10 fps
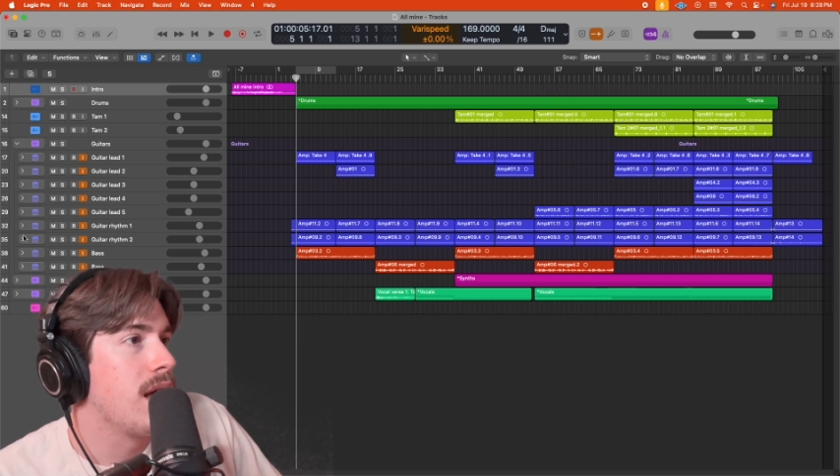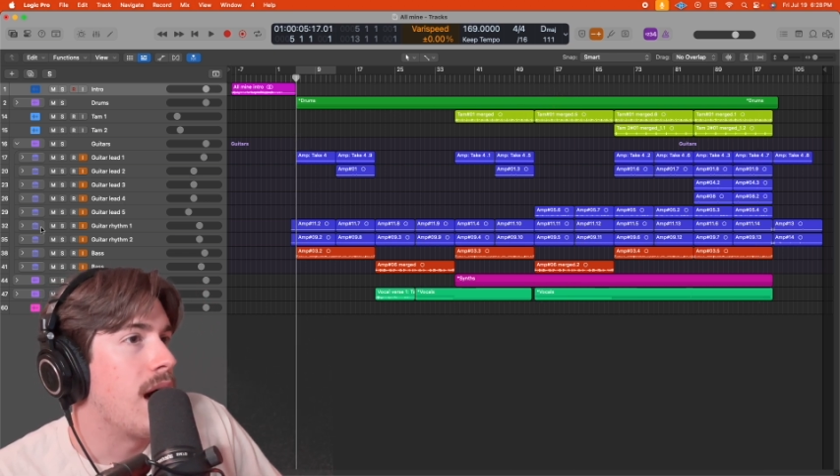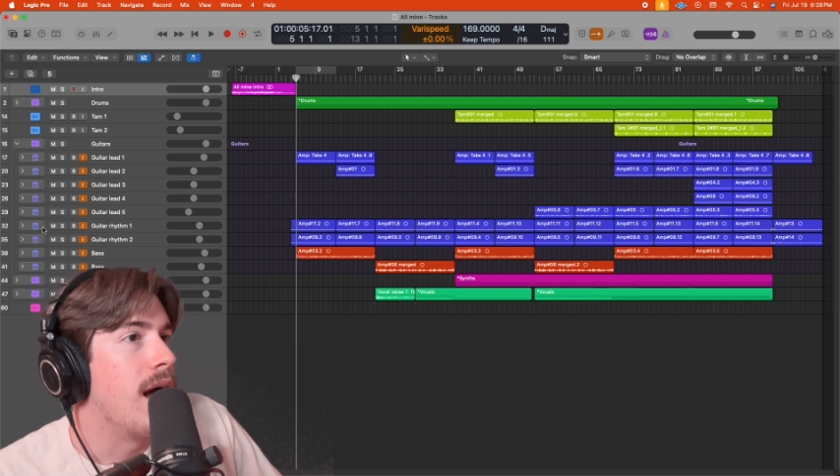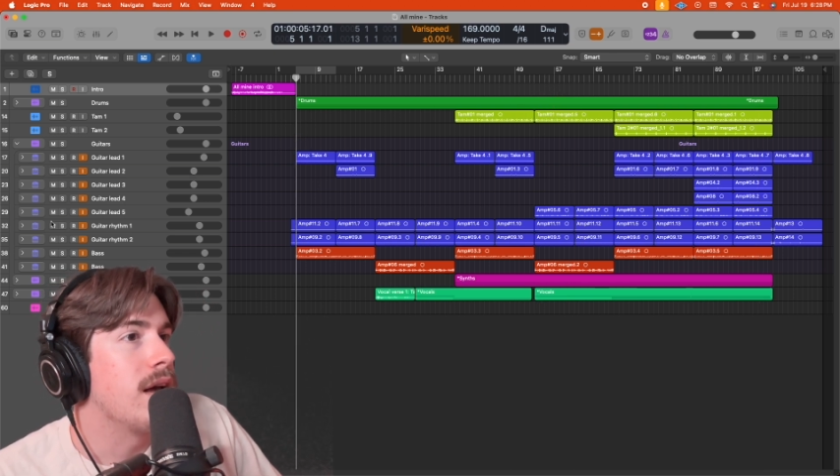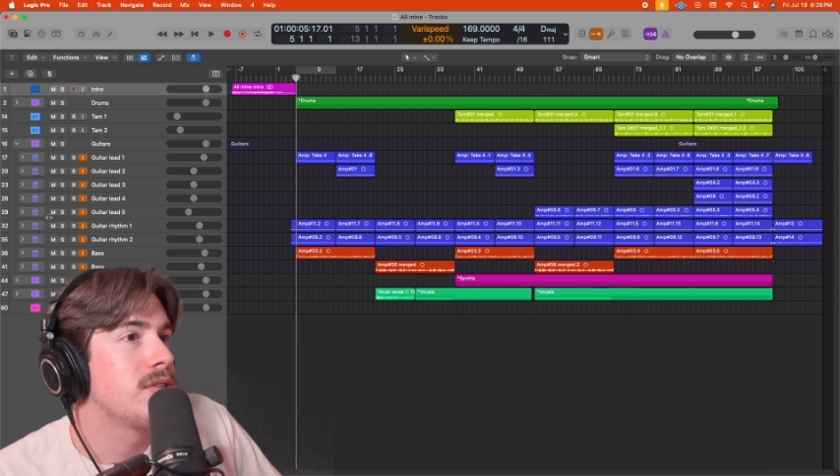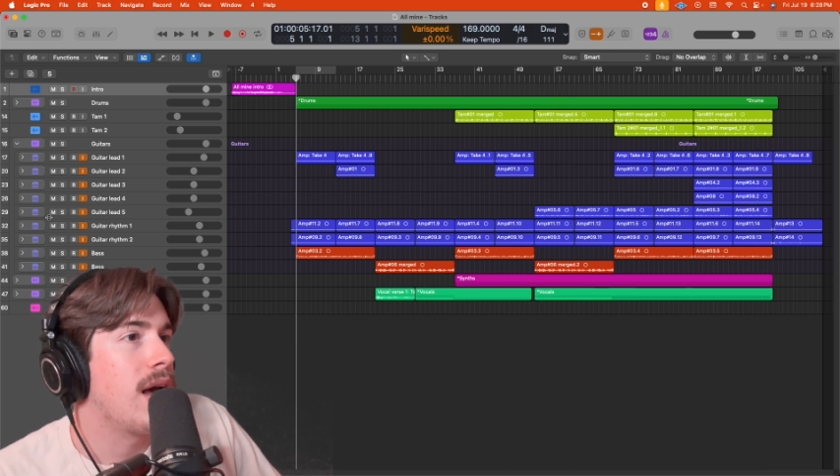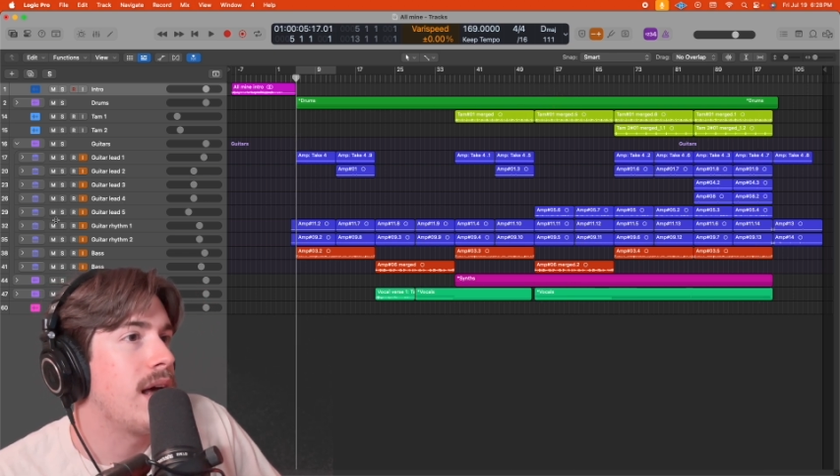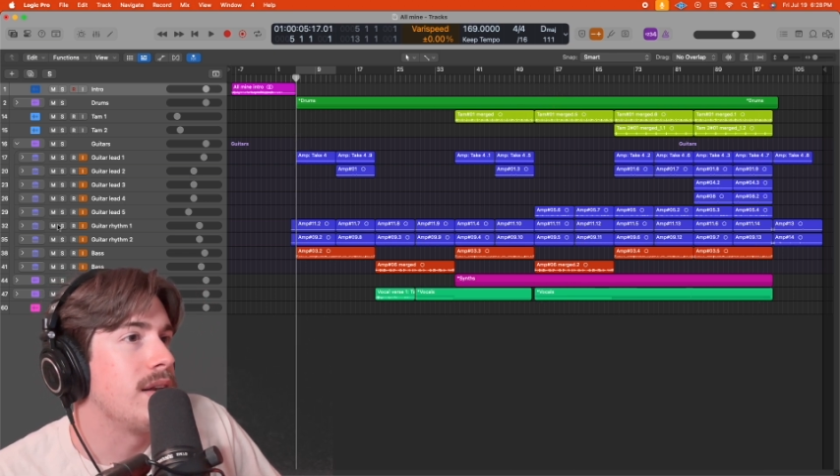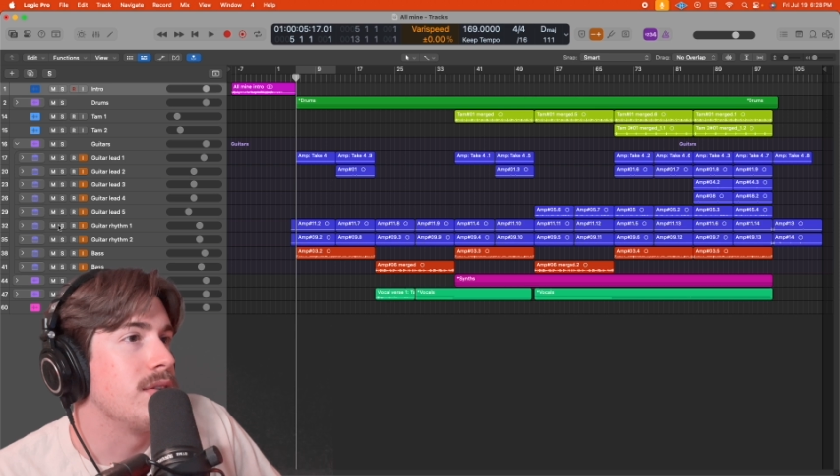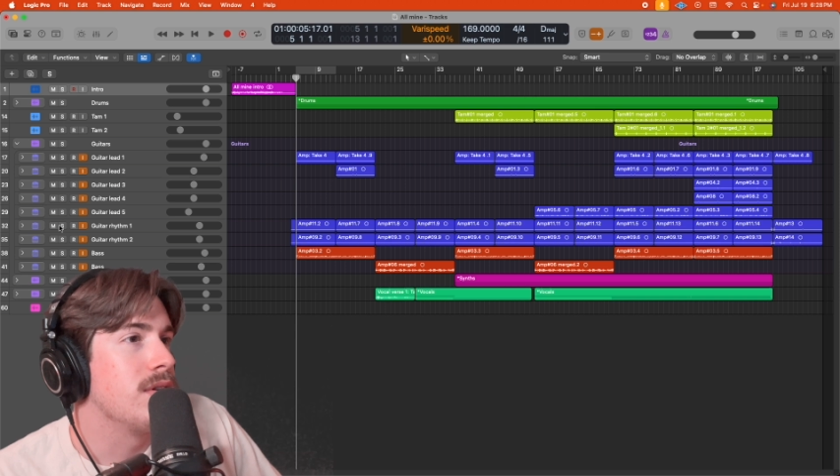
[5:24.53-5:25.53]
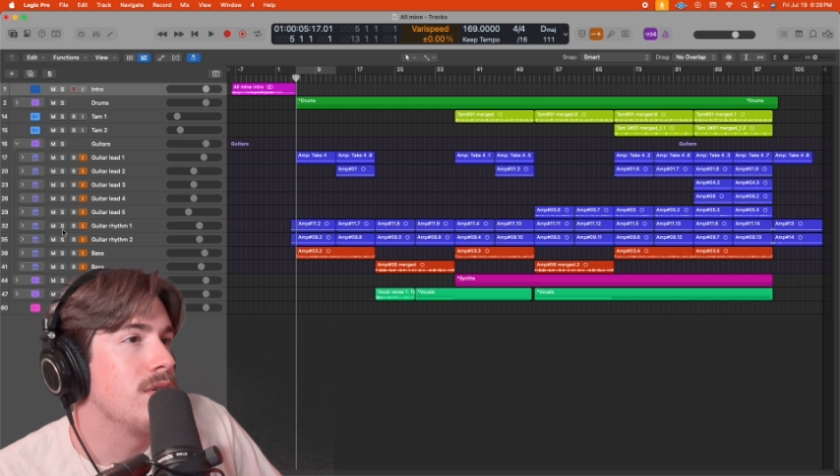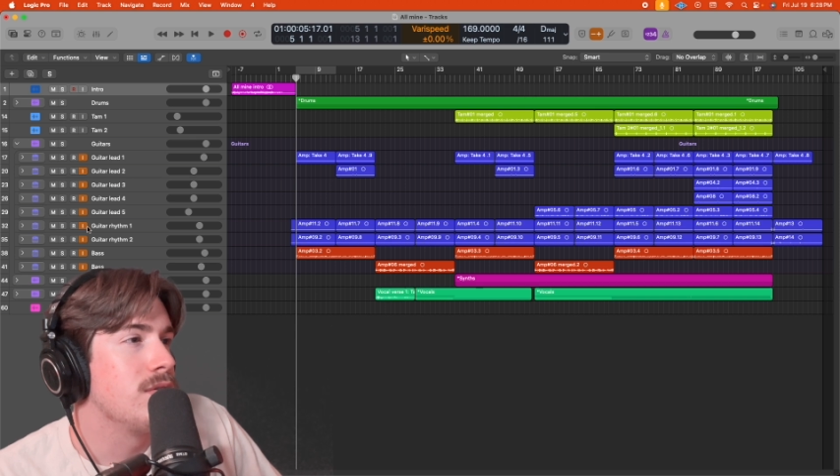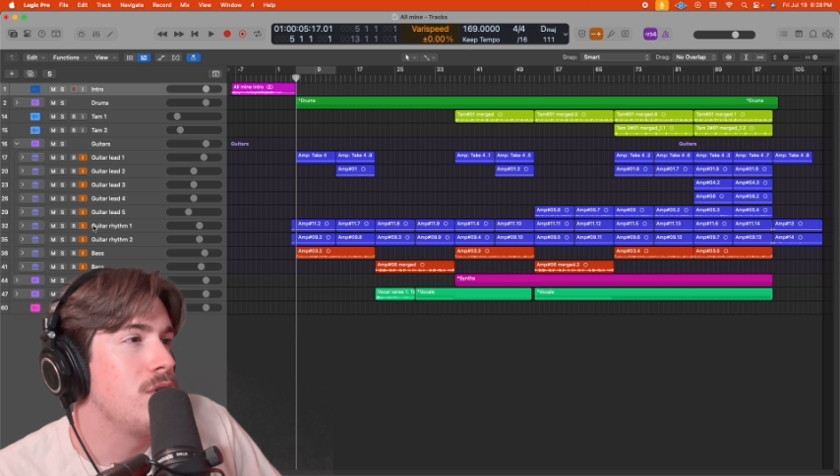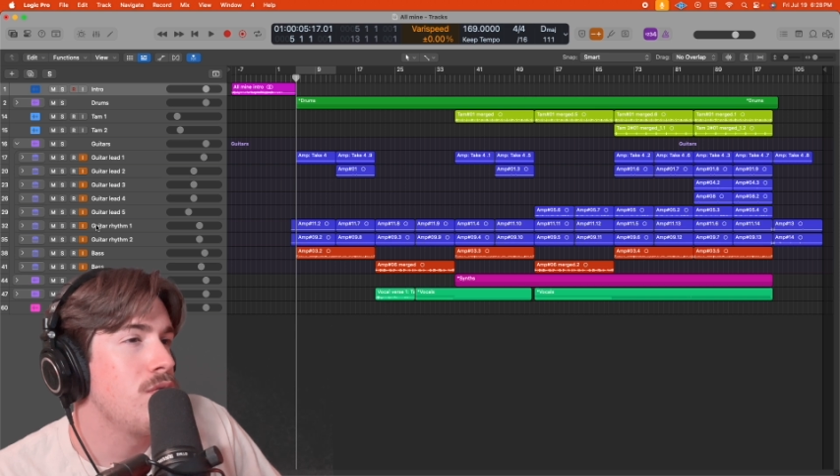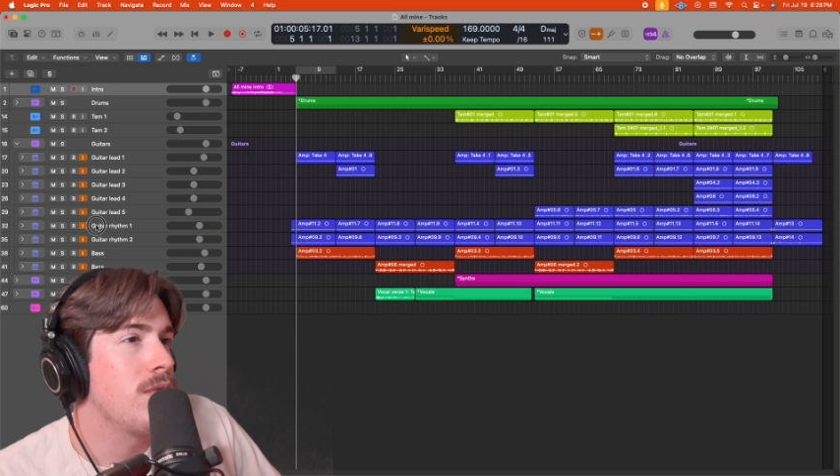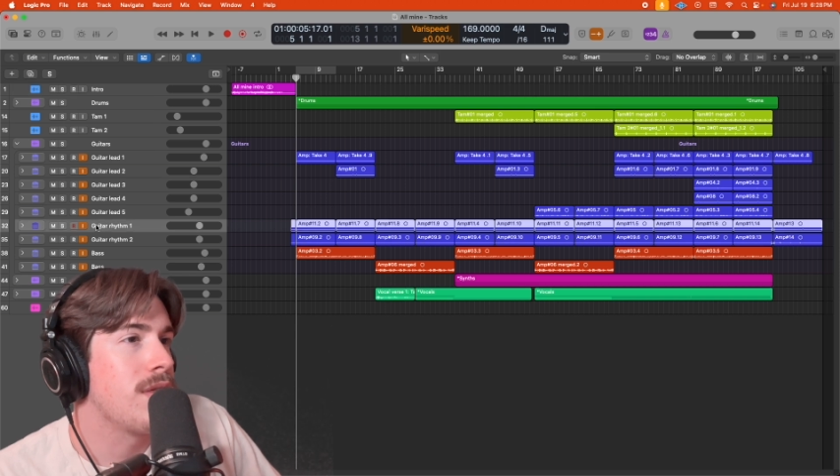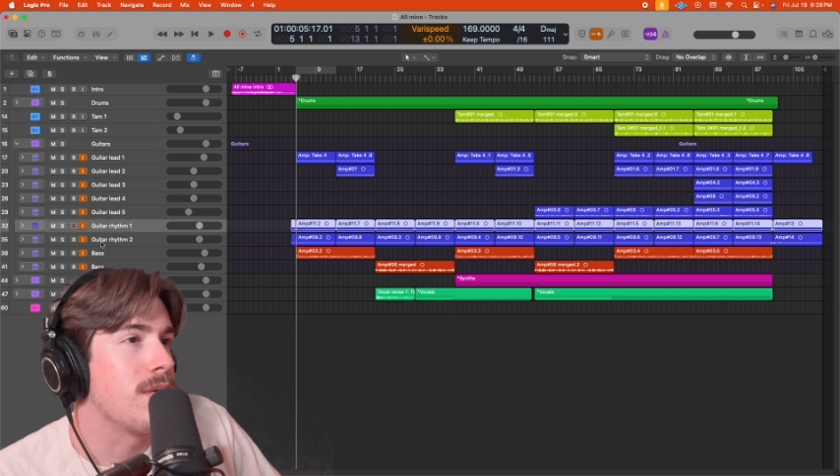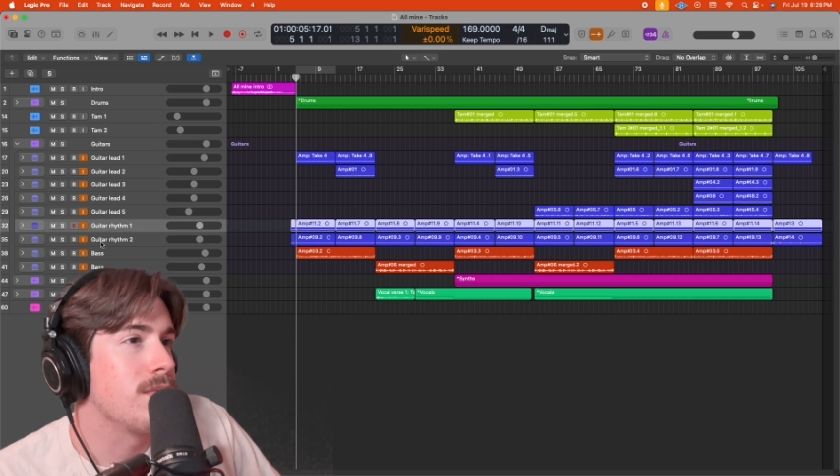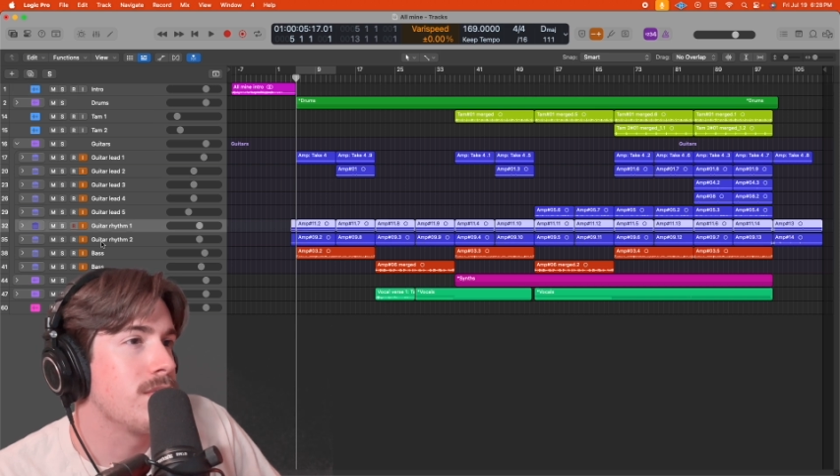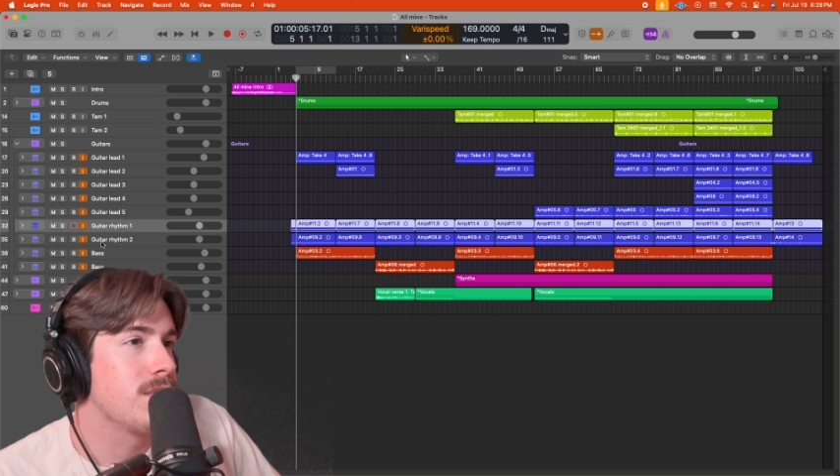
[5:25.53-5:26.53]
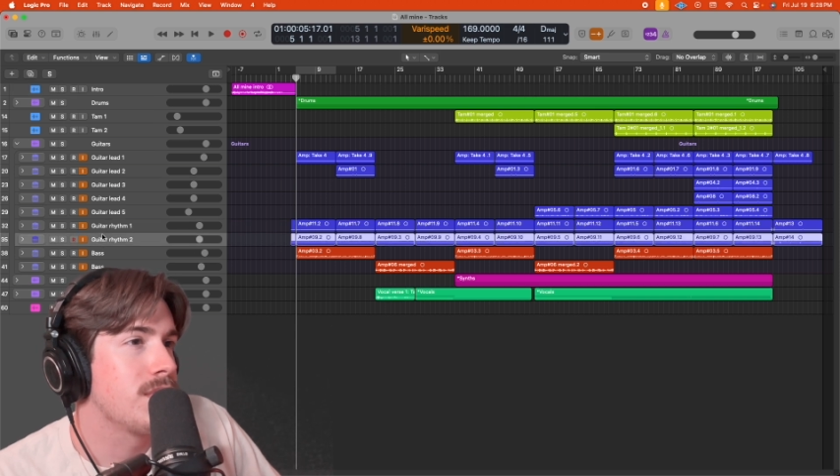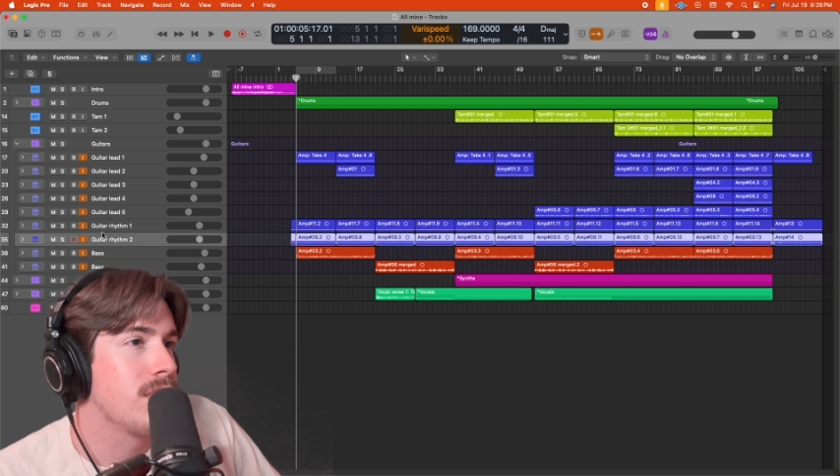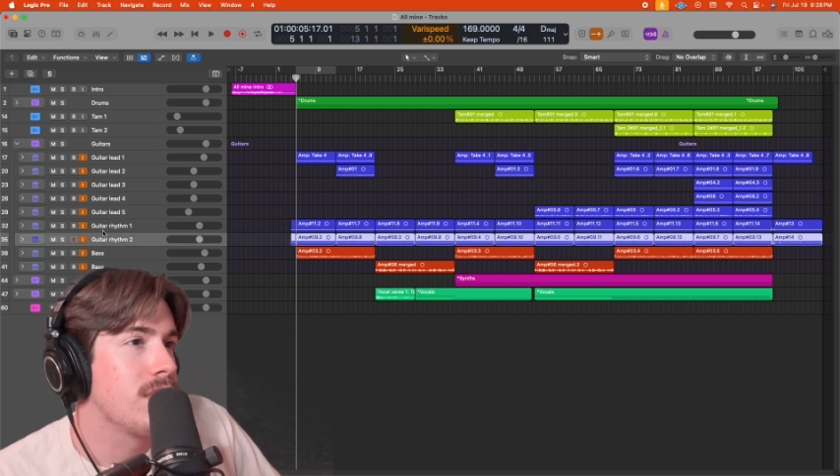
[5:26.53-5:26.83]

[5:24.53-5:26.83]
I also had 2 rhythms,